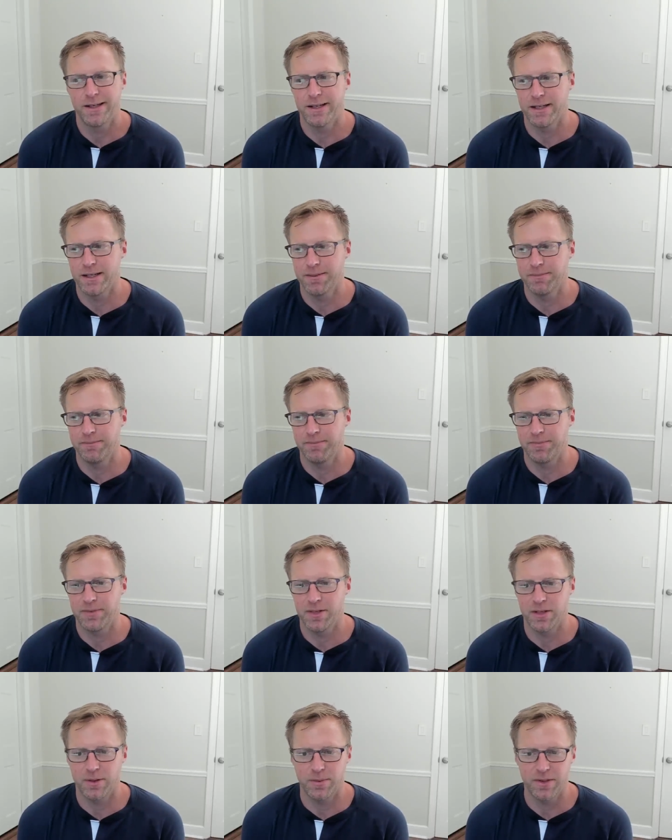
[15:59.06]
um,
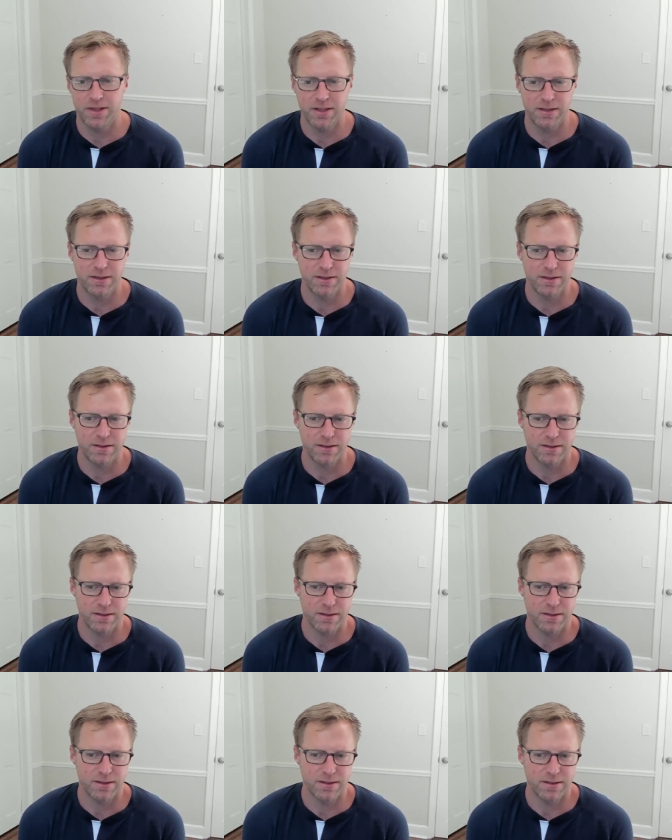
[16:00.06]
you know,
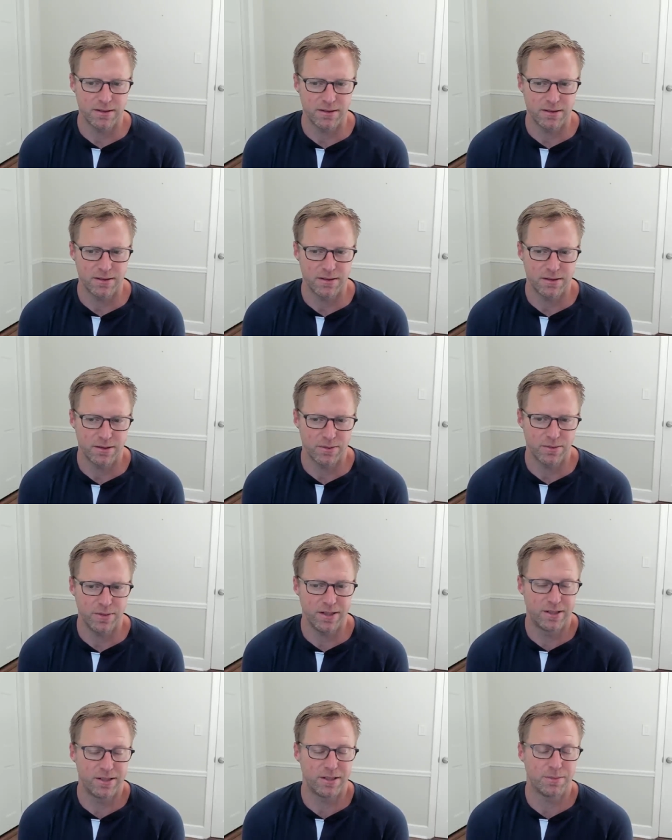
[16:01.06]
within uh, a
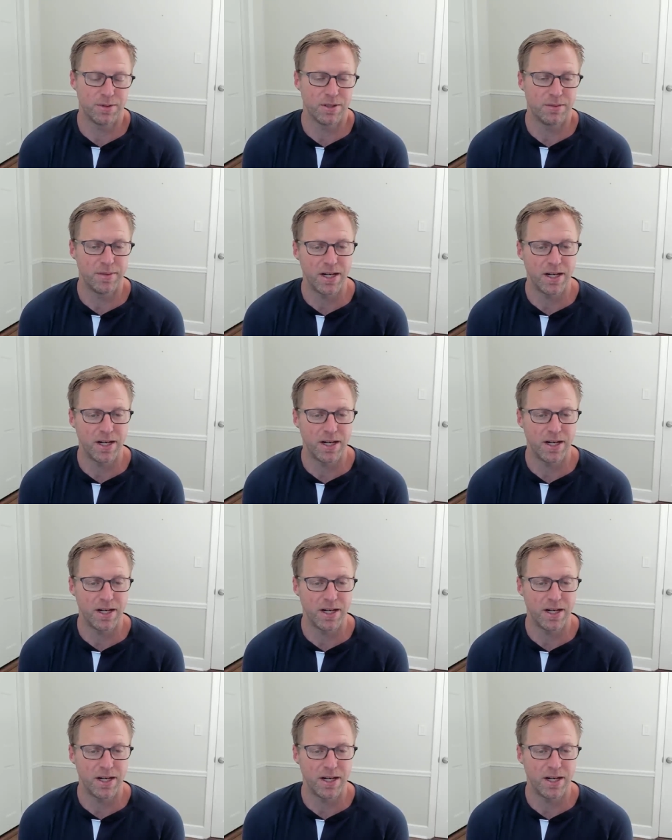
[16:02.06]
reasonable